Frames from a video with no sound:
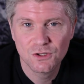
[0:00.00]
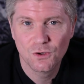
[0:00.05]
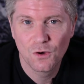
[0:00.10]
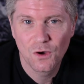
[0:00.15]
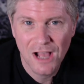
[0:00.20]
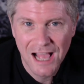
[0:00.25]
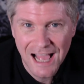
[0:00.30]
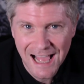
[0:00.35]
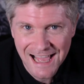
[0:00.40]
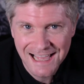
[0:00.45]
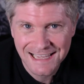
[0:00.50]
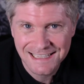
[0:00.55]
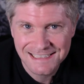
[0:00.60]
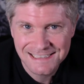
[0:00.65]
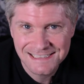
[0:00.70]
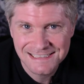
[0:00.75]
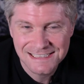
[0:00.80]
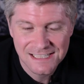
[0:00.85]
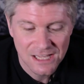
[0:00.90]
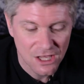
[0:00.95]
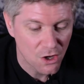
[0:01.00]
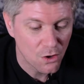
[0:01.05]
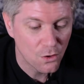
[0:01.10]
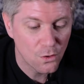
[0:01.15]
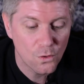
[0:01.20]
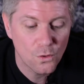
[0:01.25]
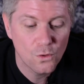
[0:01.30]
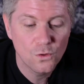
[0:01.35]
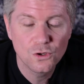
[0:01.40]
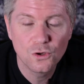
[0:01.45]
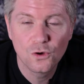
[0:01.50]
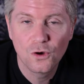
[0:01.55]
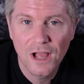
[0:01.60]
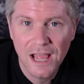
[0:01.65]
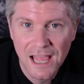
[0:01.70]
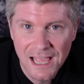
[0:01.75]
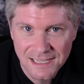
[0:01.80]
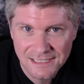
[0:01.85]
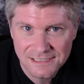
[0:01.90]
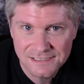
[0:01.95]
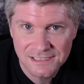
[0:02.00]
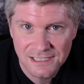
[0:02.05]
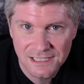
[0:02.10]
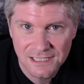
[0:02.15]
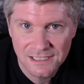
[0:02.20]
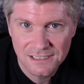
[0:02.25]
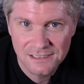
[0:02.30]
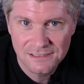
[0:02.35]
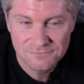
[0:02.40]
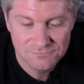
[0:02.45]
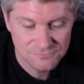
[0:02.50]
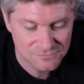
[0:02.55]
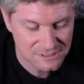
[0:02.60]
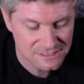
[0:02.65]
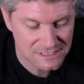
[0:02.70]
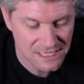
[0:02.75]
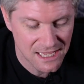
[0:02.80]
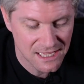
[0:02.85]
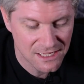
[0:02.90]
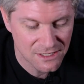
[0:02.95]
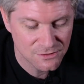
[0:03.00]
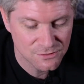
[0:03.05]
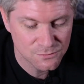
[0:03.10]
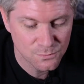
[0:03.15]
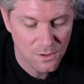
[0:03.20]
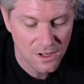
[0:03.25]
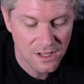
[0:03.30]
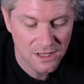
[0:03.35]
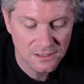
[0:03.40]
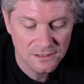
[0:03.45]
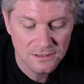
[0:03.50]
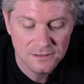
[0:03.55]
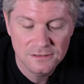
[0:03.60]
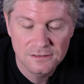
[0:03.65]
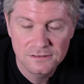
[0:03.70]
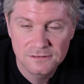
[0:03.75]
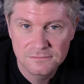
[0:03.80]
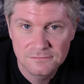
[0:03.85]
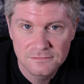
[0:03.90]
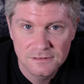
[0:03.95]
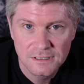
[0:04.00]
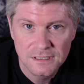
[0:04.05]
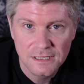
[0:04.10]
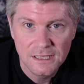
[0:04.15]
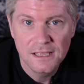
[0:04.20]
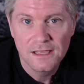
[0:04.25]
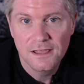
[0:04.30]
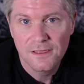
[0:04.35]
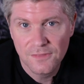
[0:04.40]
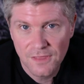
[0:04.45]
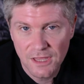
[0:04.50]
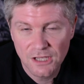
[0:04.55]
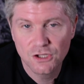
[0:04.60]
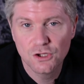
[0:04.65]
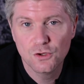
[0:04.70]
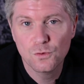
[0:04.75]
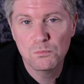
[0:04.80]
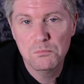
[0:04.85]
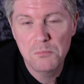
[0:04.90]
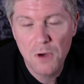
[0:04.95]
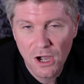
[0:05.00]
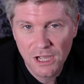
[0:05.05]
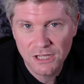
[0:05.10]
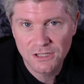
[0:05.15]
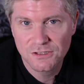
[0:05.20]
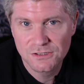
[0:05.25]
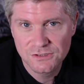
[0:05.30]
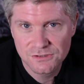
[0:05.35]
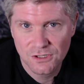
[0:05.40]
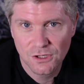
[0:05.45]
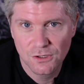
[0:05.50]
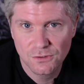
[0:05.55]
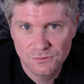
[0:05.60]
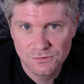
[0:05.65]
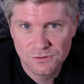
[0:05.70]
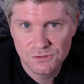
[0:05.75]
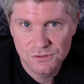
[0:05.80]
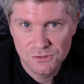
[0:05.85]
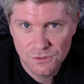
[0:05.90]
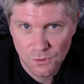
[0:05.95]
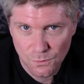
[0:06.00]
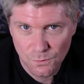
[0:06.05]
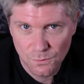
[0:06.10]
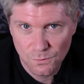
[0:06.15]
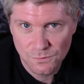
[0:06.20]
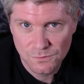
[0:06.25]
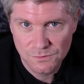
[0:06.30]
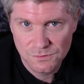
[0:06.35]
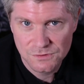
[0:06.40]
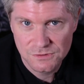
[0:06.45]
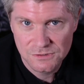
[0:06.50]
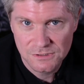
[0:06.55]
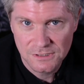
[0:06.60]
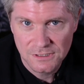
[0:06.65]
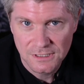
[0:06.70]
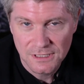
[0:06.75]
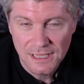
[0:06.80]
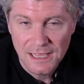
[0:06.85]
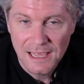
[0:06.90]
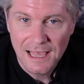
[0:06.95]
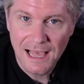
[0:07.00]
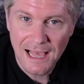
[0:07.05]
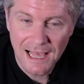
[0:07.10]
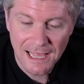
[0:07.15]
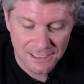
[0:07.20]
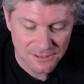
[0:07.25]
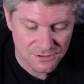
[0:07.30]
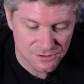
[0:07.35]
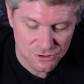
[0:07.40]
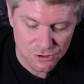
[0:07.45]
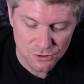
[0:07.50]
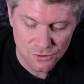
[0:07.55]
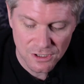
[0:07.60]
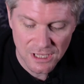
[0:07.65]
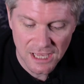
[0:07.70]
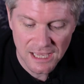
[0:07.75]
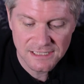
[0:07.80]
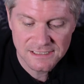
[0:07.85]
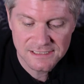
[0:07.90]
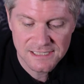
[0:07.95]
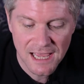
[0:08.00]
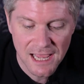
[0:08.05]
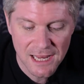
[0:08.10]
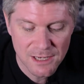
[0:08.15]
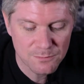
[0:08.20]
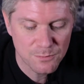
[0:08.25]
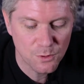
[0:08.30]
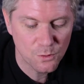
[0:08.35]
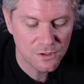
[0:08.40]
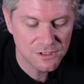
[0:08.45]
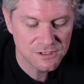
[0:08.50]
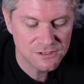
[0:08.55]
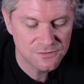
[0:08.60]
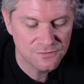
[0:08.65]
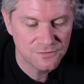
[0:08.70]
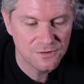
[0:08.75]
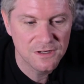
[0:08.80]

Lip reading: your hand or your exit deck as well, then you minus those scores and you get 10 points for